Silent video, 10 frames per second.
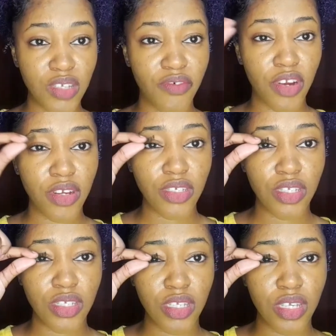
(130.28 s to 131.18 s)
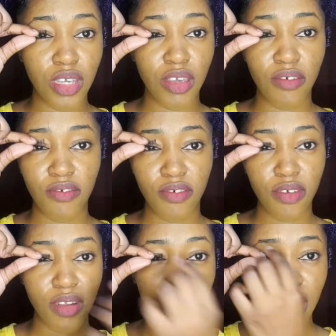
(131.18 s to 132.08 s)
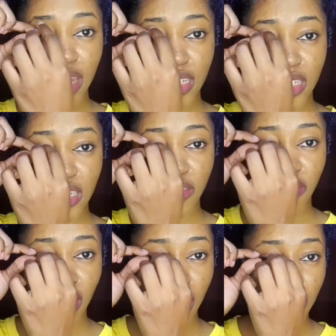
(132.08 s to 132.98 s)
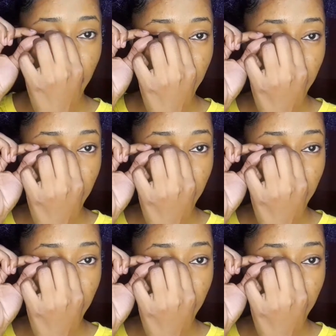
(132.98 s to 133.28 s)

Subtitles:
first to see if the length is fine.